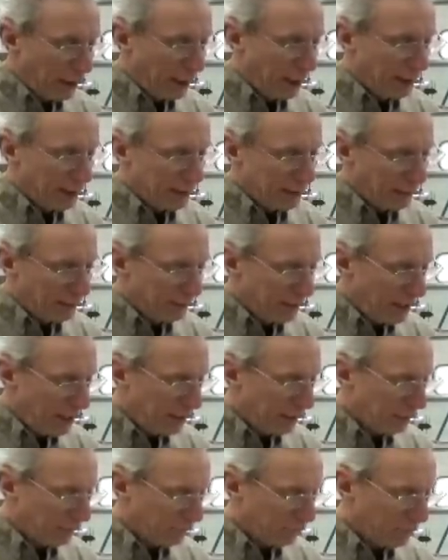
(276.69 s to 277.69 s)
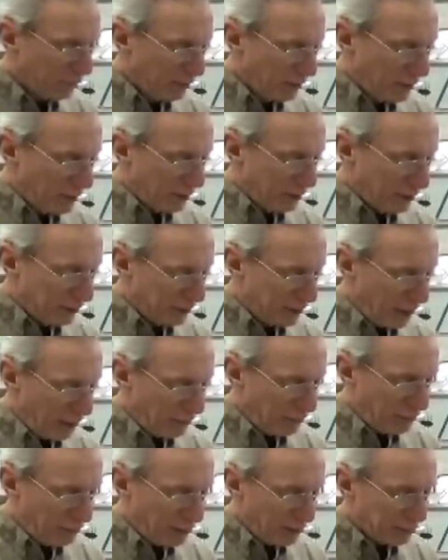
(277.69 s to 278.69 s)
And that is,
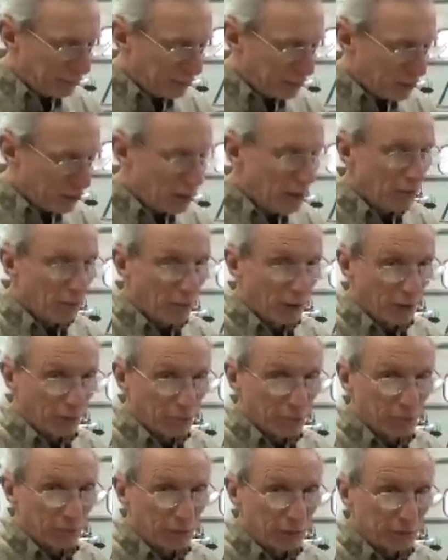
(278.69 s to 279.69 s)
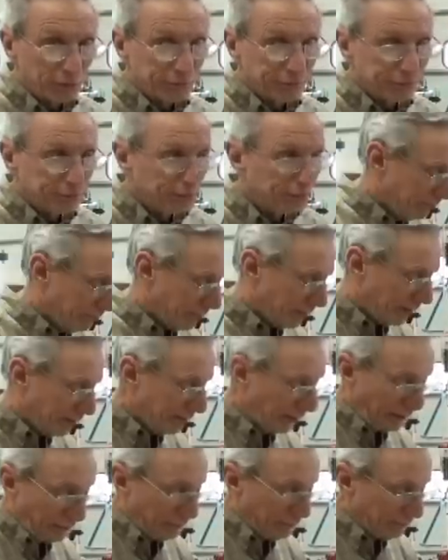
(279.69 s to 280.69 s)
can we make the machine run itself?
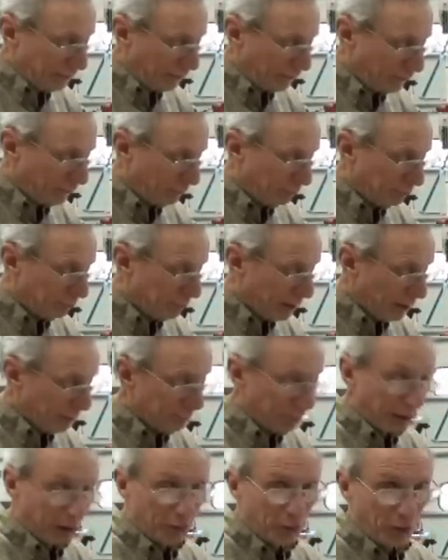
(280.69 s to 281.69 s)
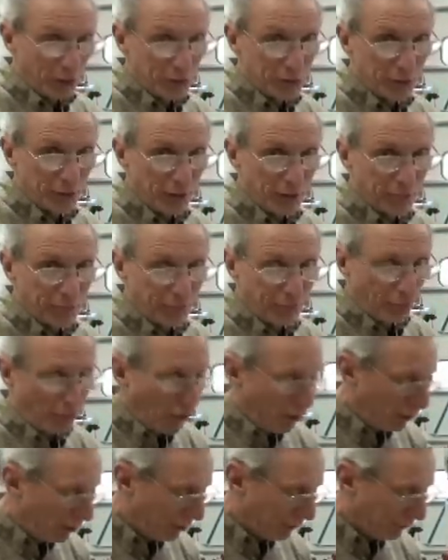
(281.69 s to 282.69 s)
That's been a big question
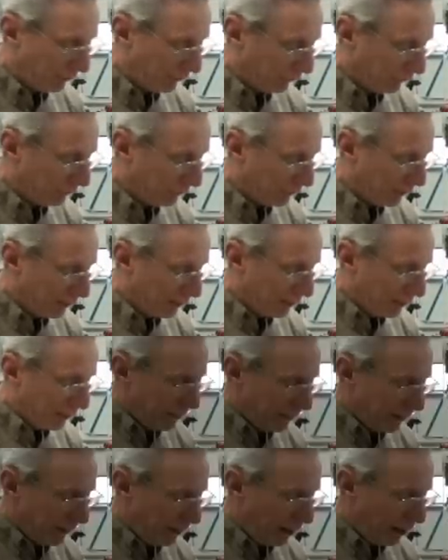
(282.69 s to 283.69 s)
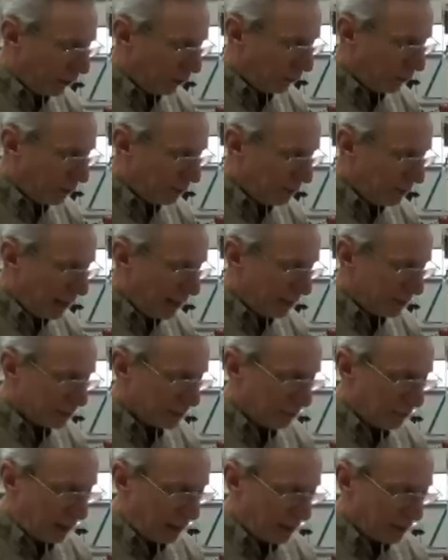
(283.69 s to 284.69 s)
for all of us. How do we
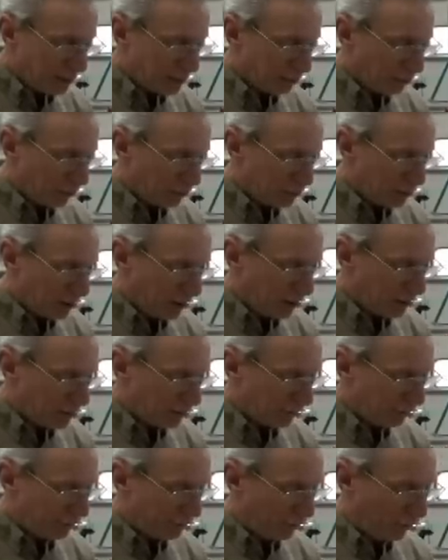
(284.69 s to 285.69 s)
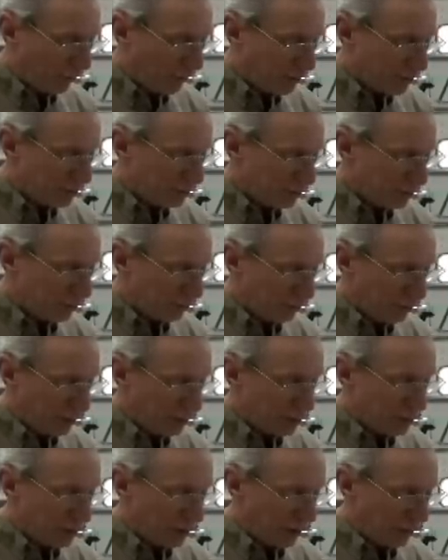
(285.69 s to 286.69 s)
maximize the rotational force to
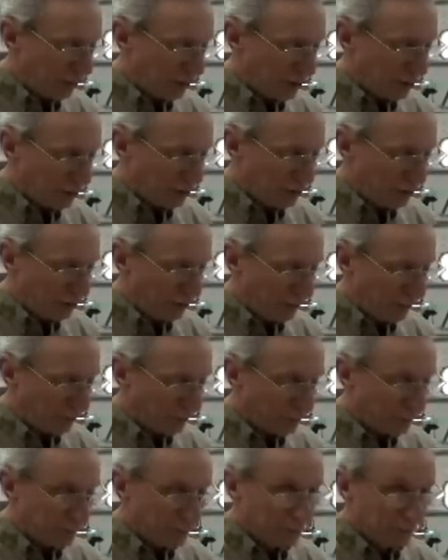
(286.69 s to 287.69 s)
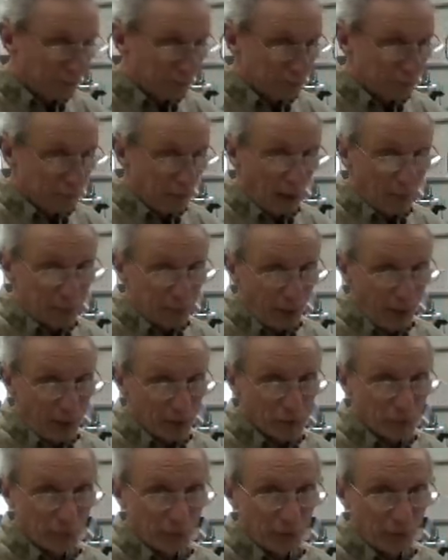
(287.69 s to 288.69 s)
run generator coils and
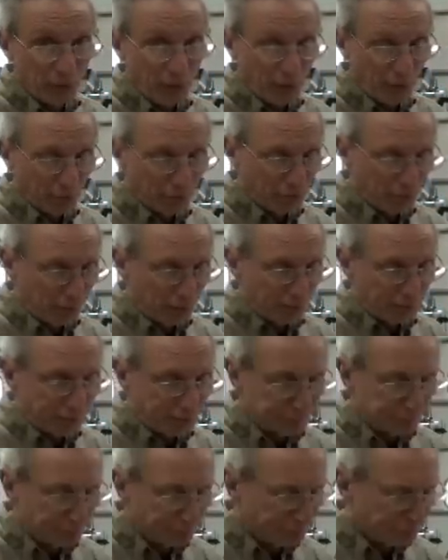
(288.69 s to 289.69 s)
possibly run itself?